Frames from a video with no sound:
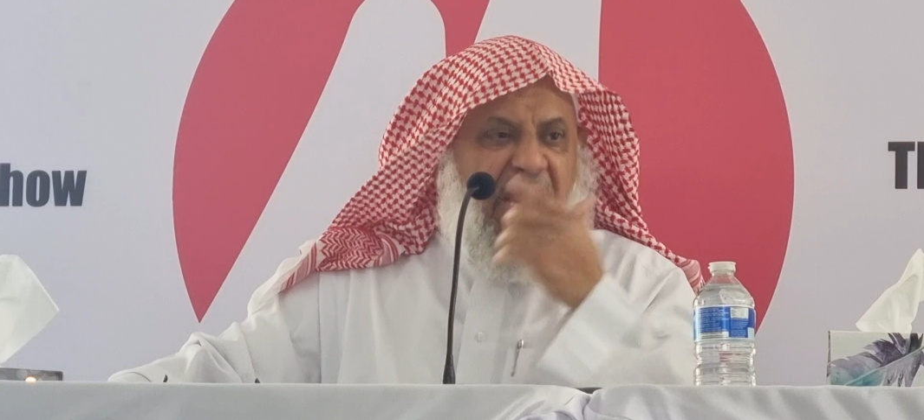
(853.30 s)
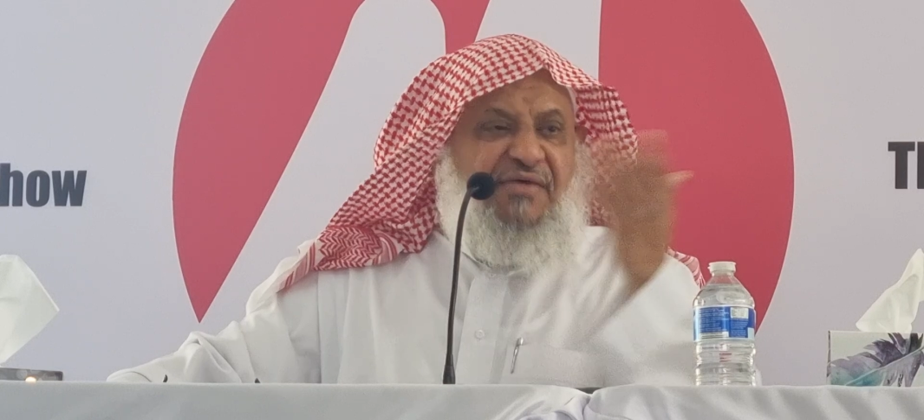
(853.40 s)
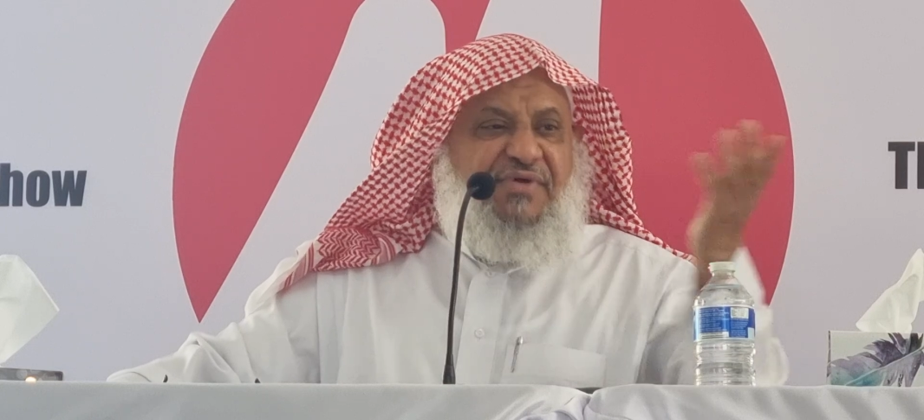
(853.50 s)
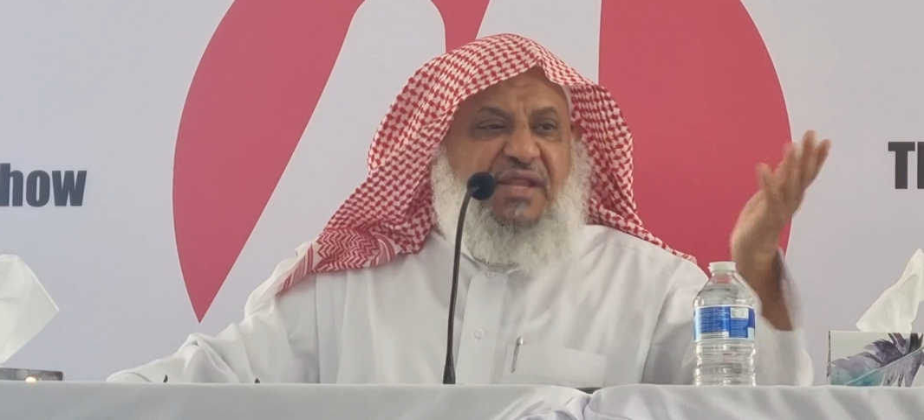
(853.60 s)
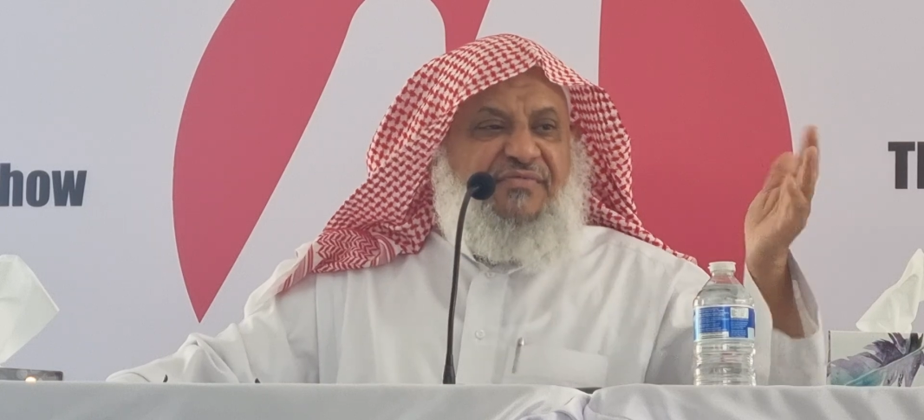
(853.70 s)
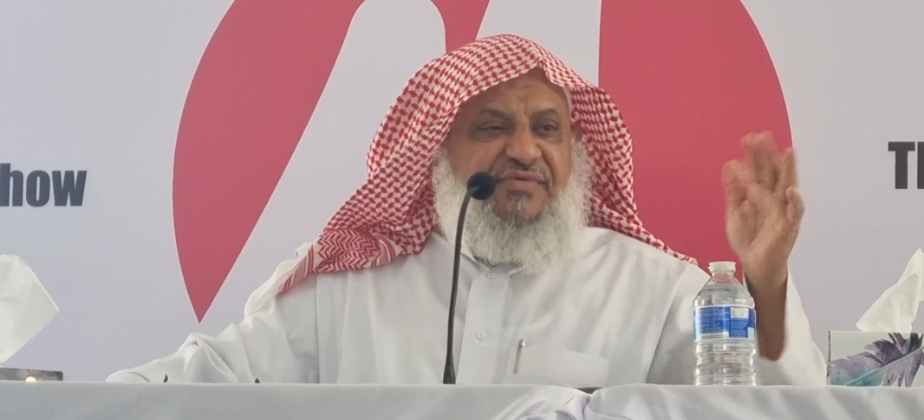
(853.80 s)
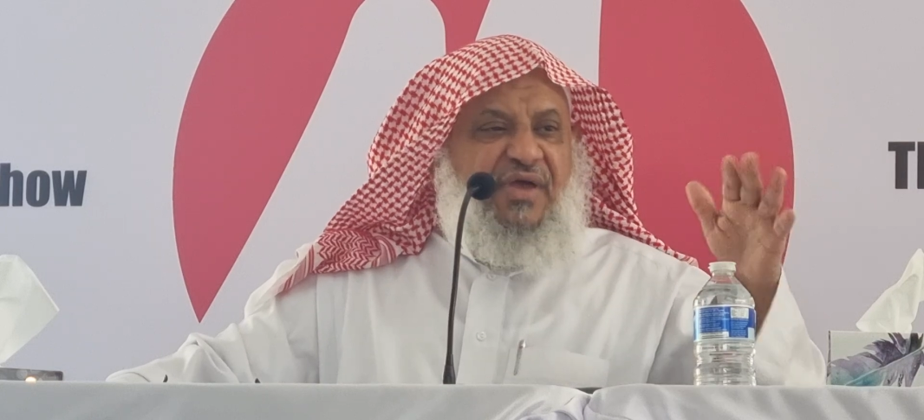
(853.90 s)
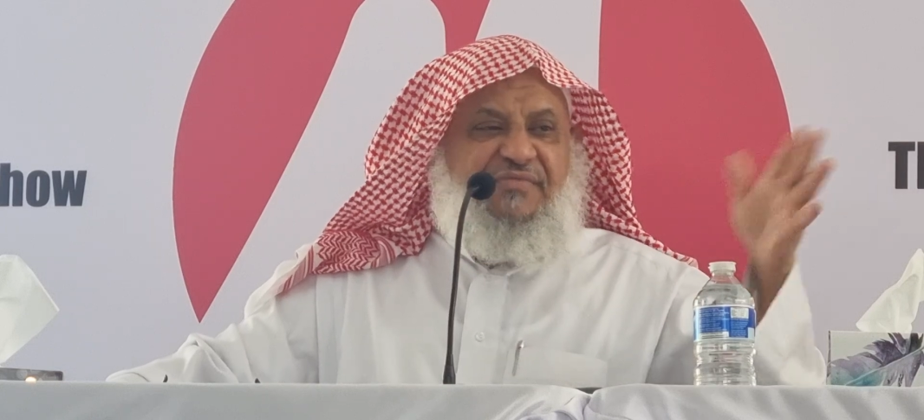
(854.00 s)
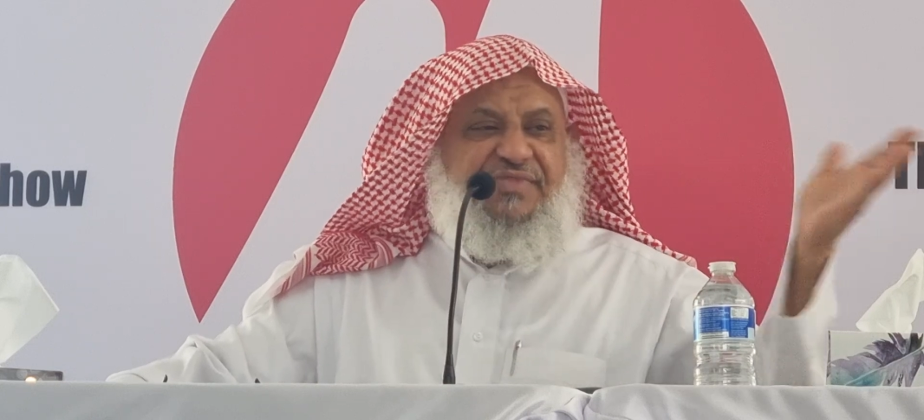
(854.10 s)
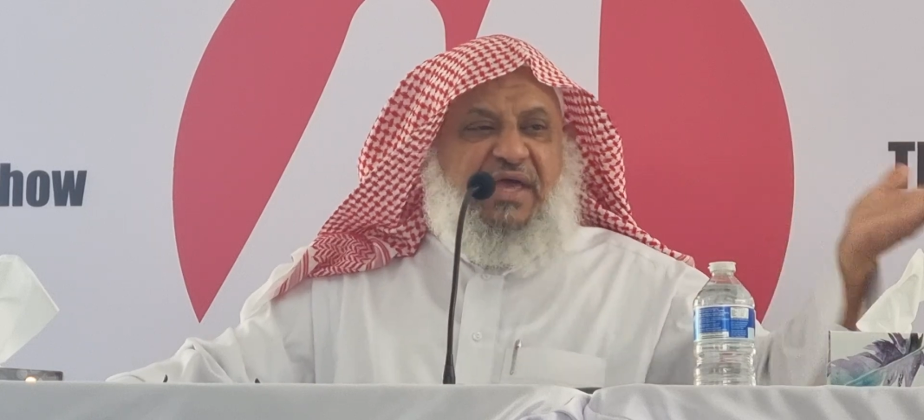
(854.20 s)
Even
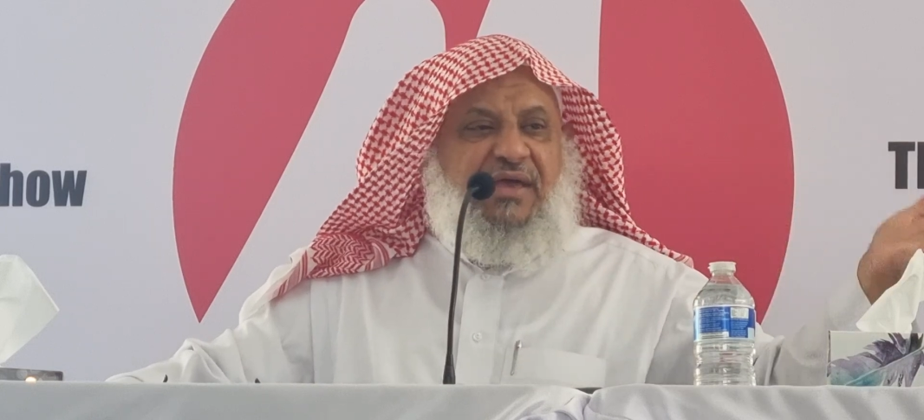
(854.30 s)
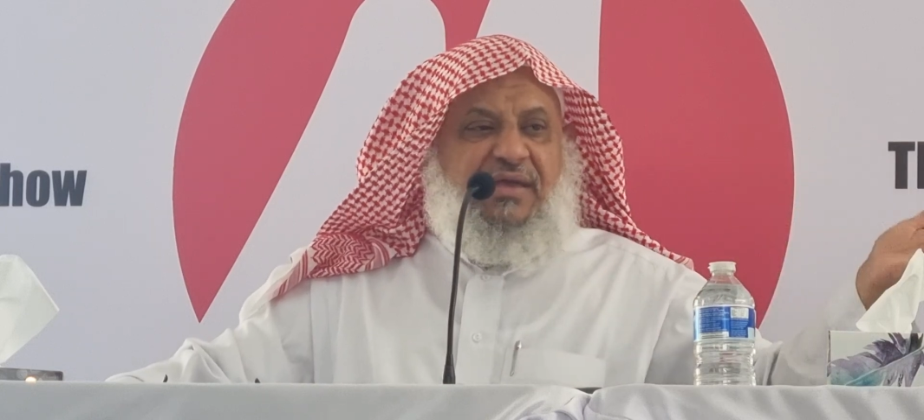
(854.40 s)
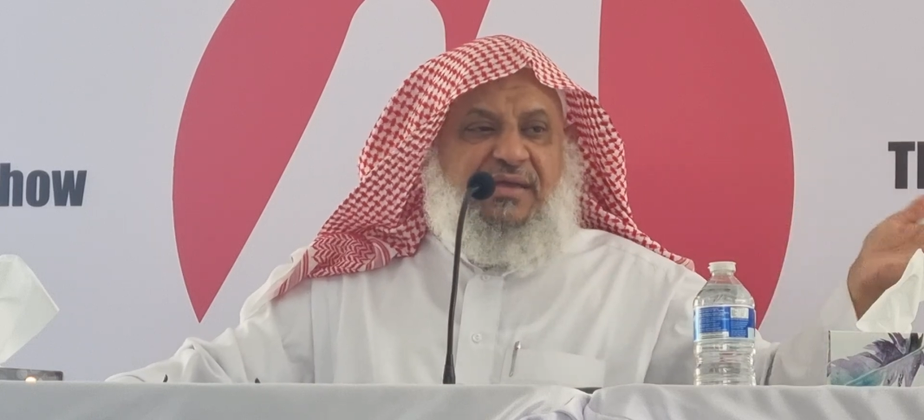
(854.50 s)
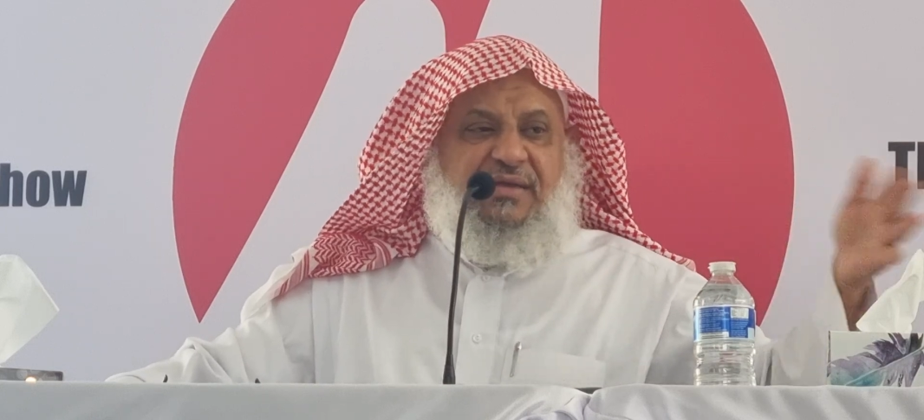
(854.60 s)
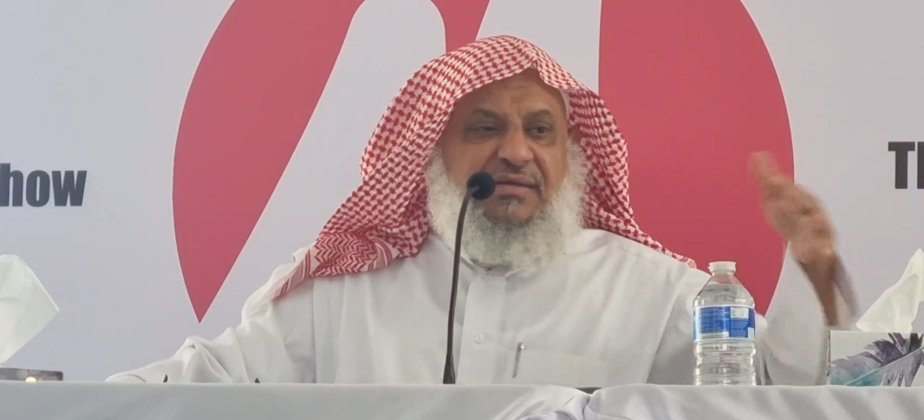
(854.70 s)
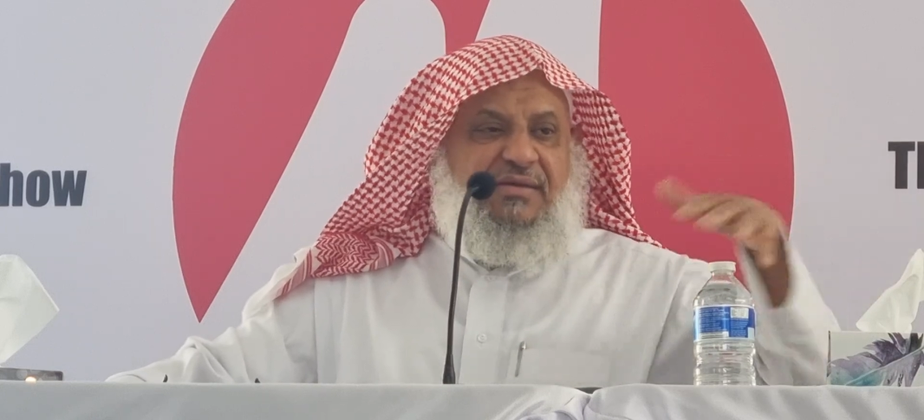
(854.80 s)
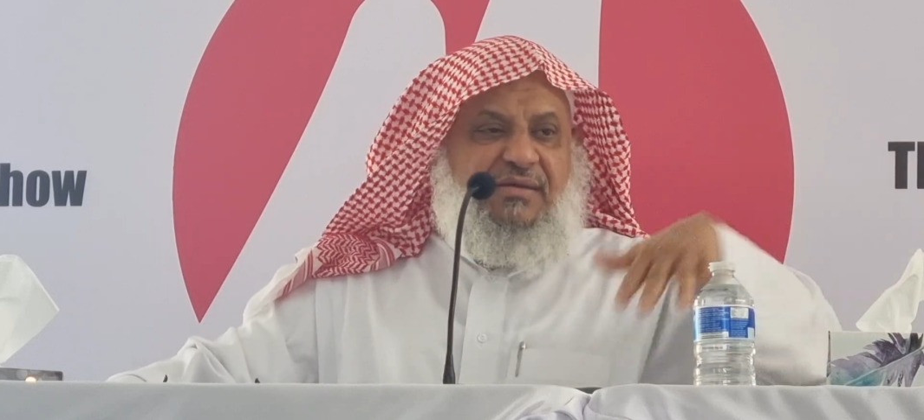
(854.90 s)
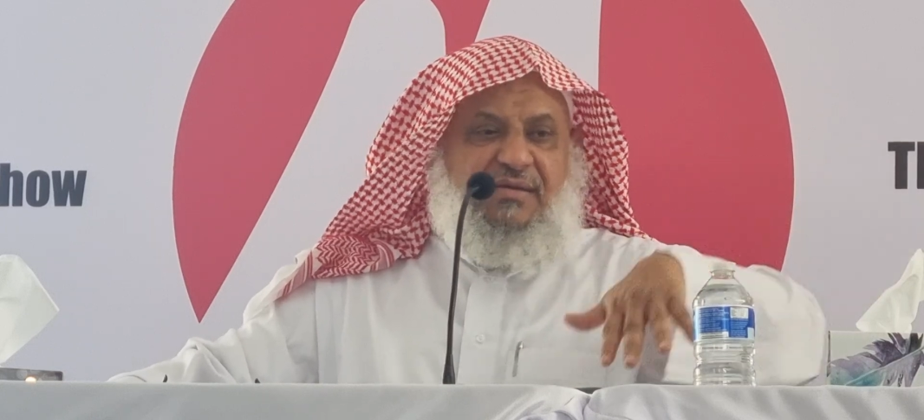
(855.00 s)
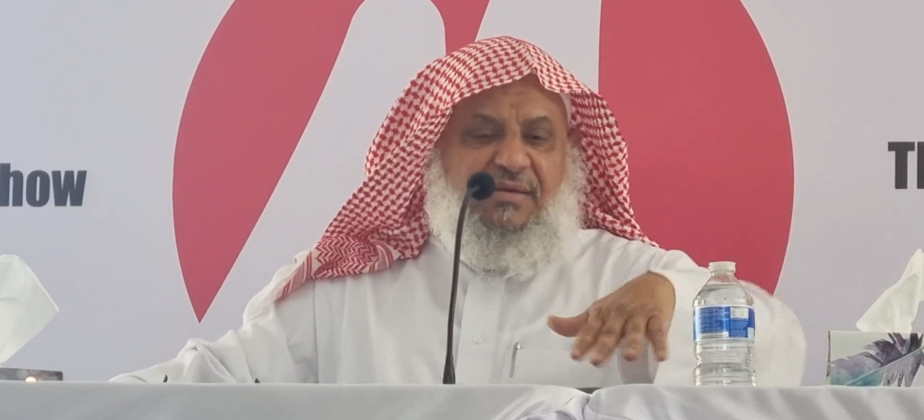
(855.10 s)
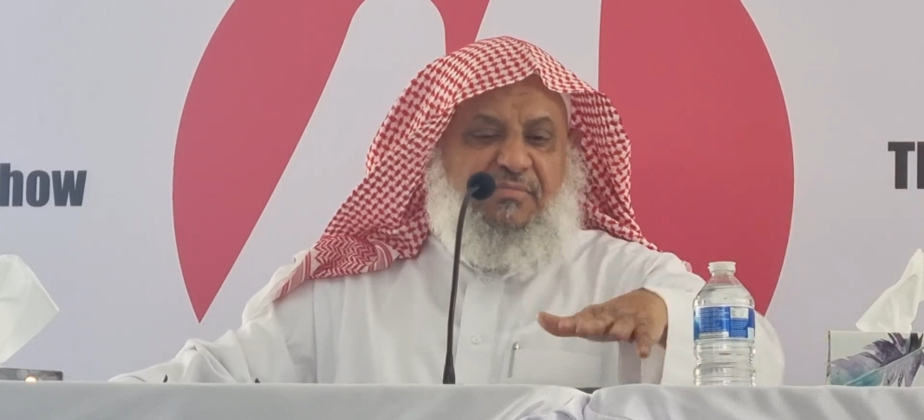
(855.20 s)
if they